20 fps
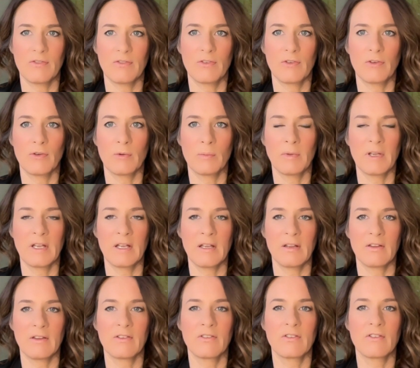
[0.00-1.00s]
to be
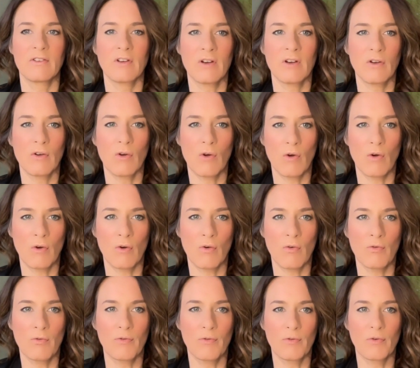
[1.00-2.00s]
the start
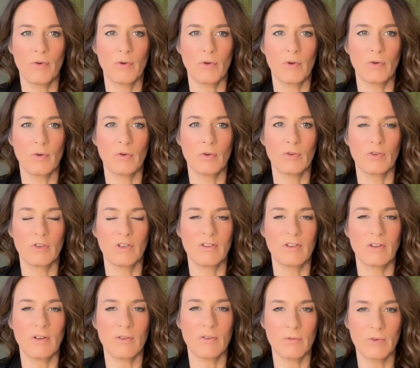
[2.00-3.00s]
of
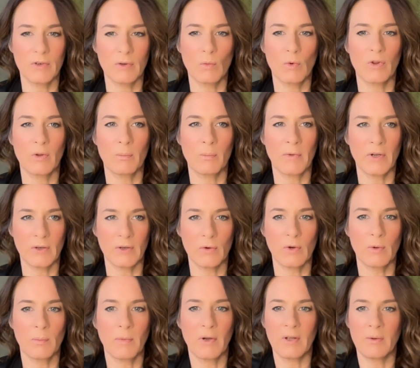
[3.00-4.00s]
discovering what the
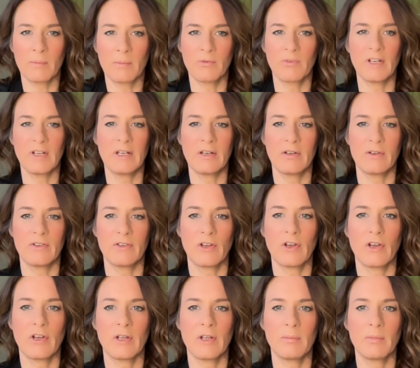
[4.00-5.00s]
microbiome
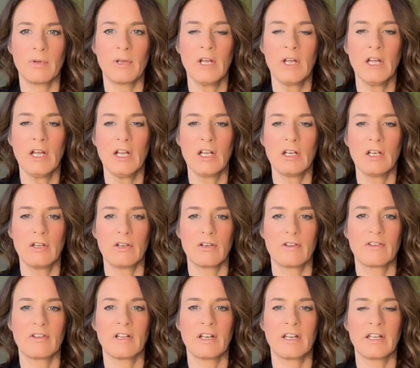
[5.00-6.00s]
phenotype
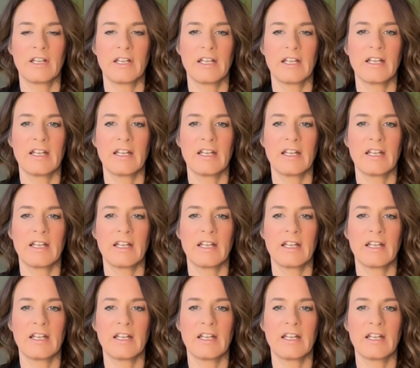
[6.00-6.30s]
looks like.